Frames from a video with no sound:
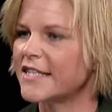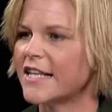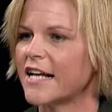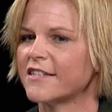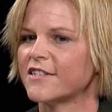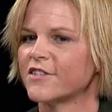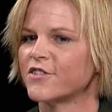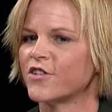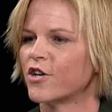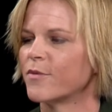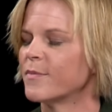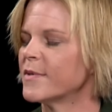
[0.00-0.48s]
that
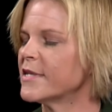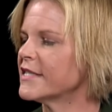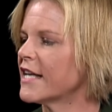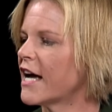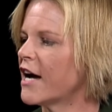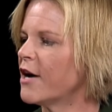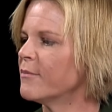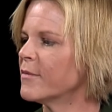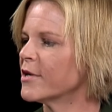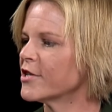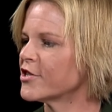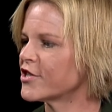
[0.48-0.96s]
determines
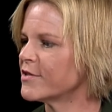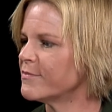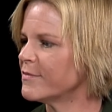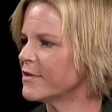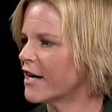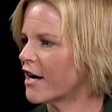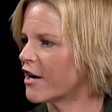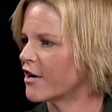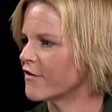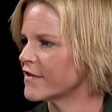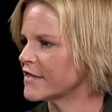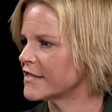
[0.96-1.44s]
how much can be
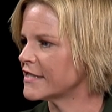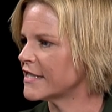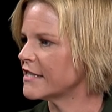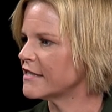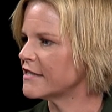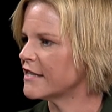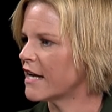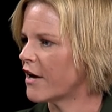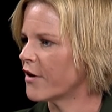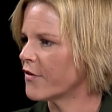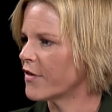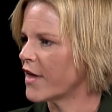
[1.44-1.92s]
harvested
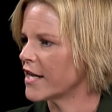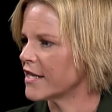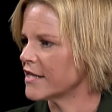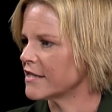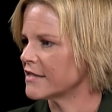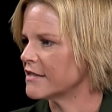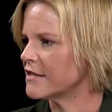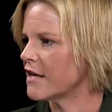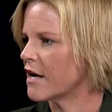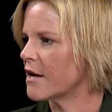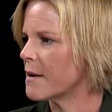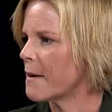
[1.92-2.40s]
and how that
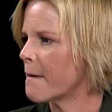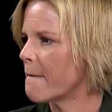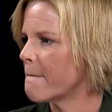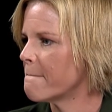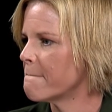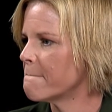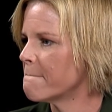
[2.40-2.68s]
is done?